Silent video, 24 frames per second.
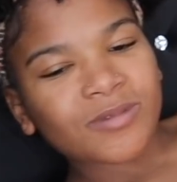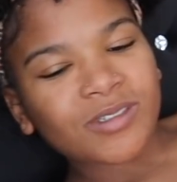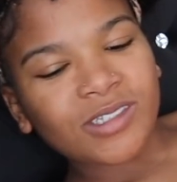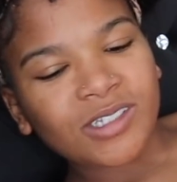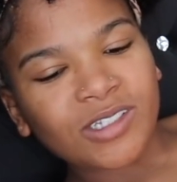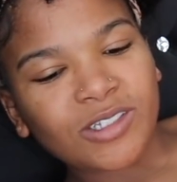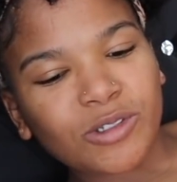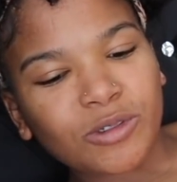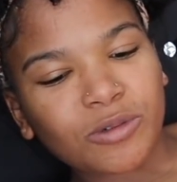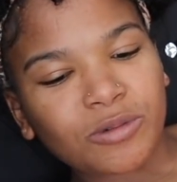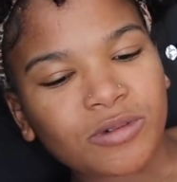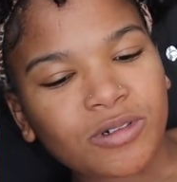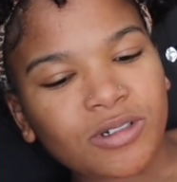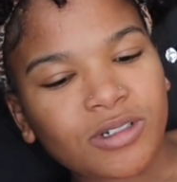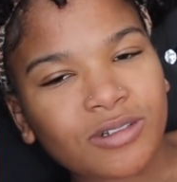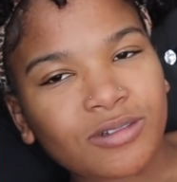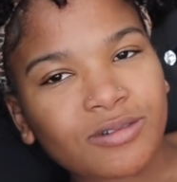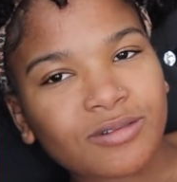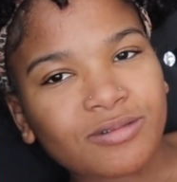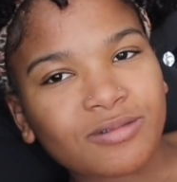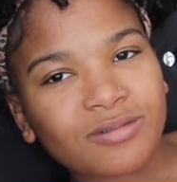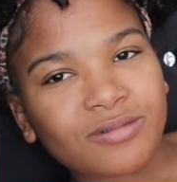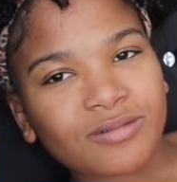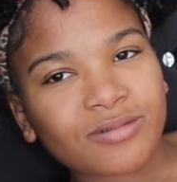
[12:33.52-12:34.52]
and do what?
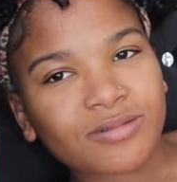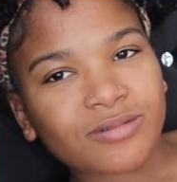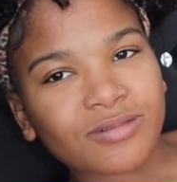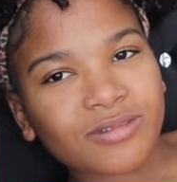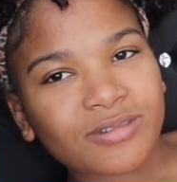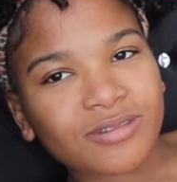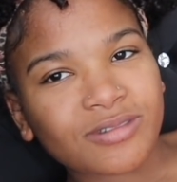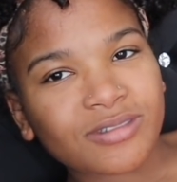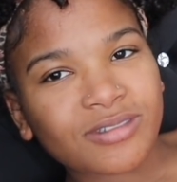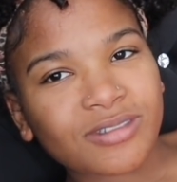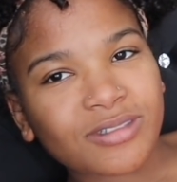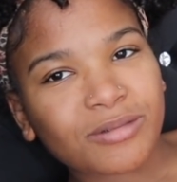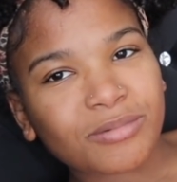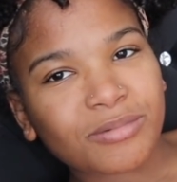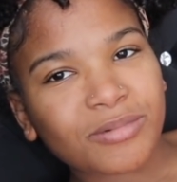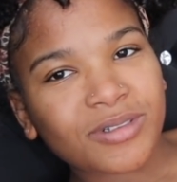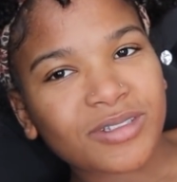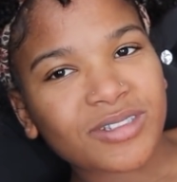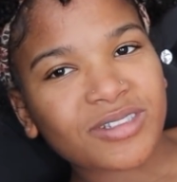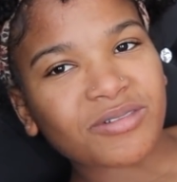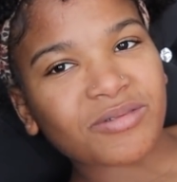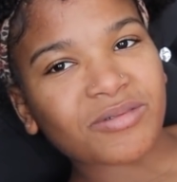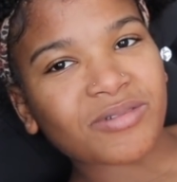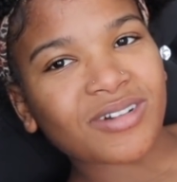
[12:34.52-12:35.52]
It
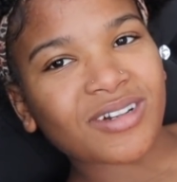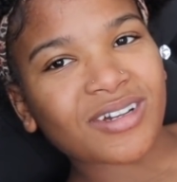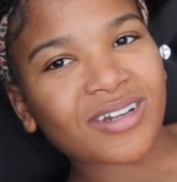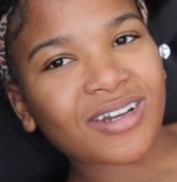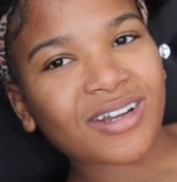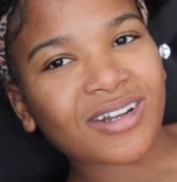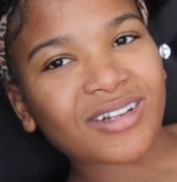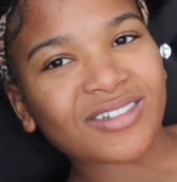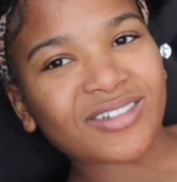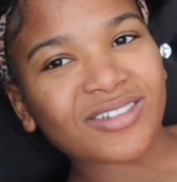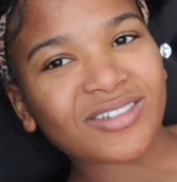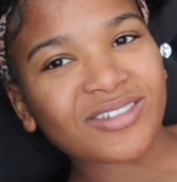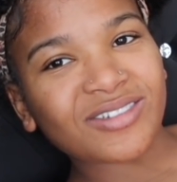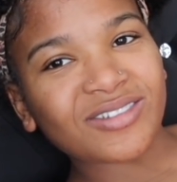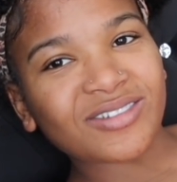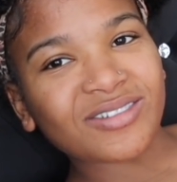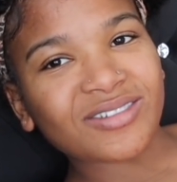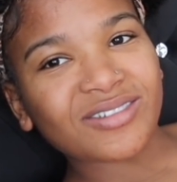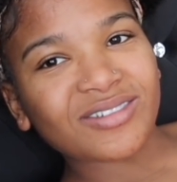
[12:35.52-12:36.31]
depends on what I gotta do.